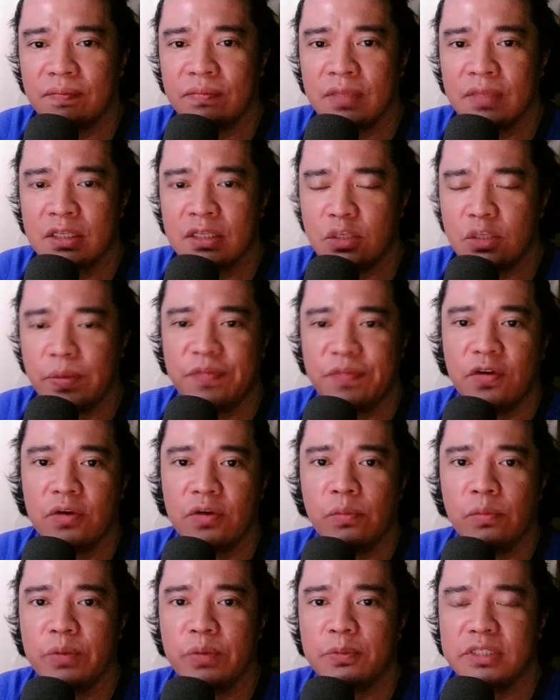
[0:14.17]
So
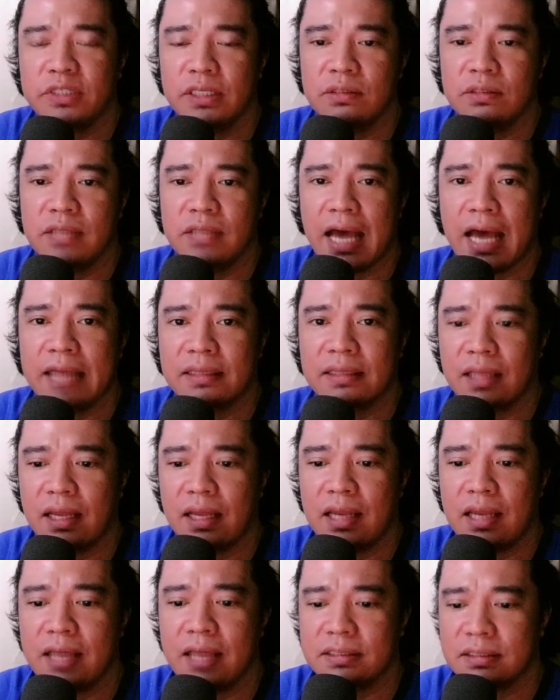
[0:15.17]
before we proceed to that,
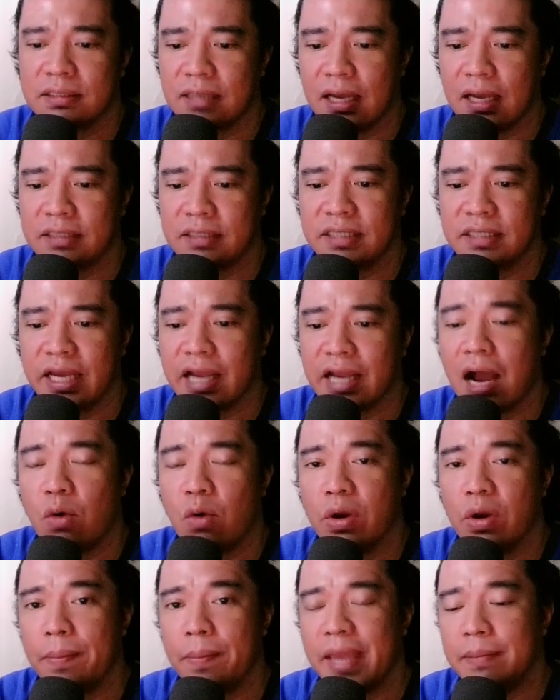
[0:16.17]
let's check
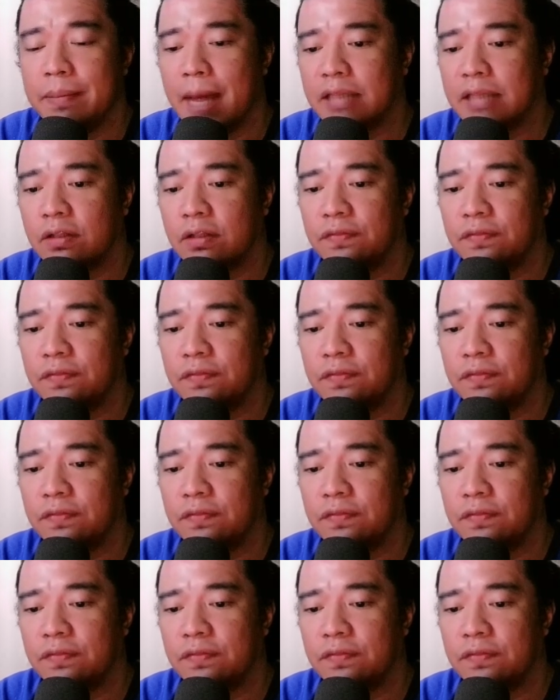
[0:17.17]
our main battle